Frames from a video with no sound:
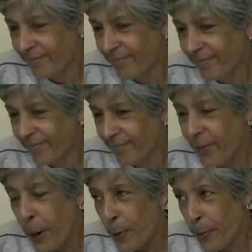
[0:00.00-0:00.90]
isn't that right?
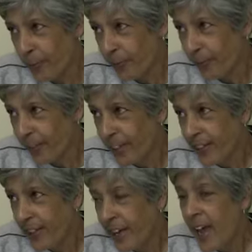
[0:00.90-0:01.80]
No.
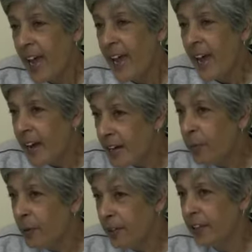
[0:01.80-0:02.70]

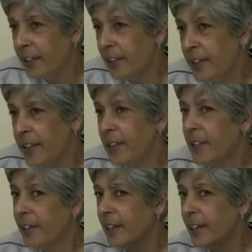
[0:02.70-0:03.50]
Anybody that